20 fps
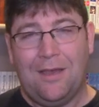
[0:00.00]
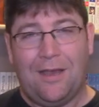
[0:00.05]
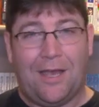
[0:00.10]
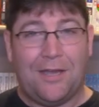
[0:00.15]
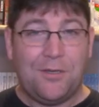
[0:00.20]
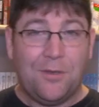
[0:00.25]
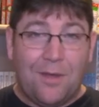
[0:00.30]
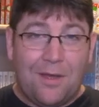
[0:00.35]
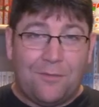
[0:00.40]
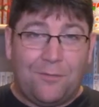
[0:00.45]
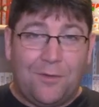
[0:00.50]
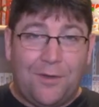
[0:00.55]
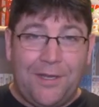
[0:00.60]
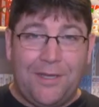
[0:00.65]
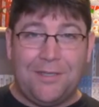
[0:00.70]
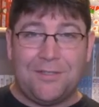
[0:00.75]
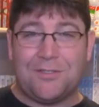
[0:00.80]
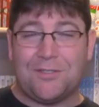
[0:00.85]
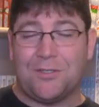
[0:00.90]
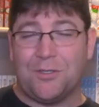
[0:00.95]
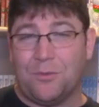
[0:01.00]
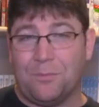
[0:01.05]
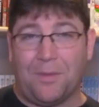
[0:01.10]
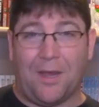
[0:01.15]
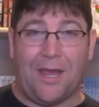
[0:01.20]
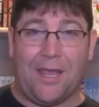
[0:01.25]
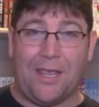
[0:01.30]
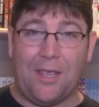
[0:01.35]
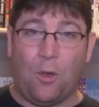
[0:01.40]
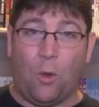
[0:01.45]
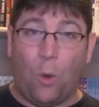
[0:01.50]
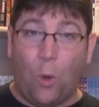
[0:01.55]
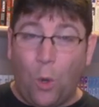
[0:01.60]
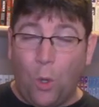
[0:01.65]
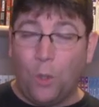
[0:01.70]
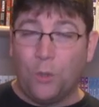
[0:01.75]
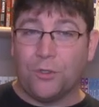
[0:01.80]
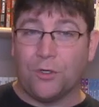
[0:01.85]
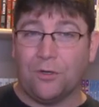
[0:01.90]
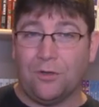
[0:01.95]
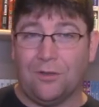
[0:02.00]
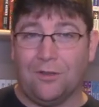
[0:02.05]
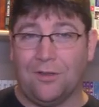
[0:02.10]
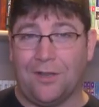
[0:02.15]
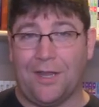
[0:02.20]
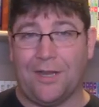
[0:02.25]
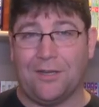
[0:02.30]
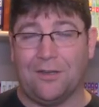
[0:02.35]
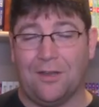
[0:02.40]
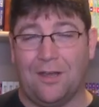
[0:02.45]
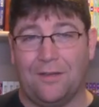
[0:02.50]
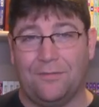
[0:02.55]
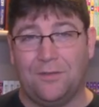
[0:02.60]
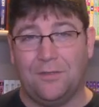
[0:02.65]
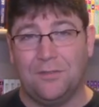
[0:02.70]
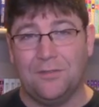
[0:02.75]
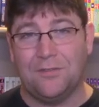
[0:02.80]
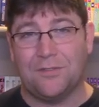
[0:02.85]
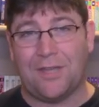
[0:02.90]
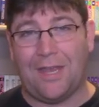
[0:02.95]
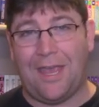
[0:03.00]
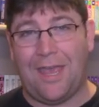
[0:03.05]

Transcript: I do have links to my older light novels,